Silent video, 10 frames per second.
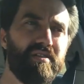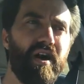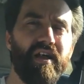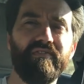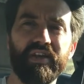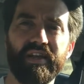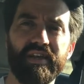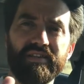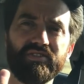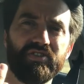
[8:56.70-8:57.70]
a lot of it
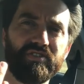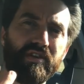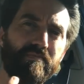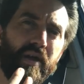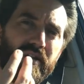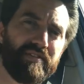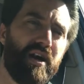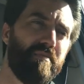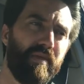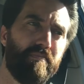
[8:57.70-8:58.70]
is just the amount of
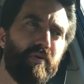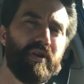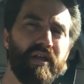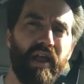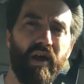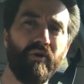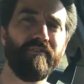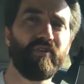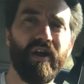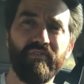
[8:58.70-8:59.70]
time they put in.
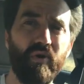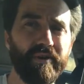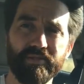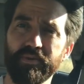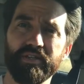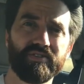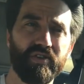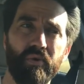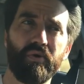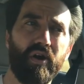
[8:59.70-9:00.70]
However, I've always been a
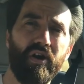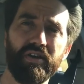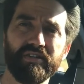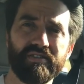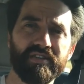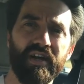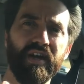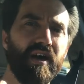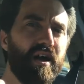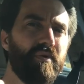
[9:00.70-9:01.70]
slower artist.
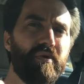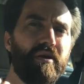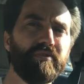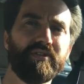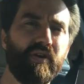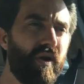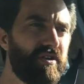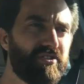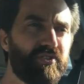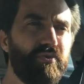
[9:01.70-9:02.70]
When I was in
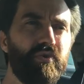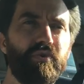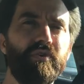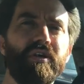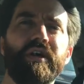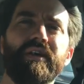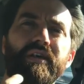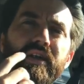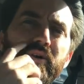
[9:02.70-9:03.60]
art school, you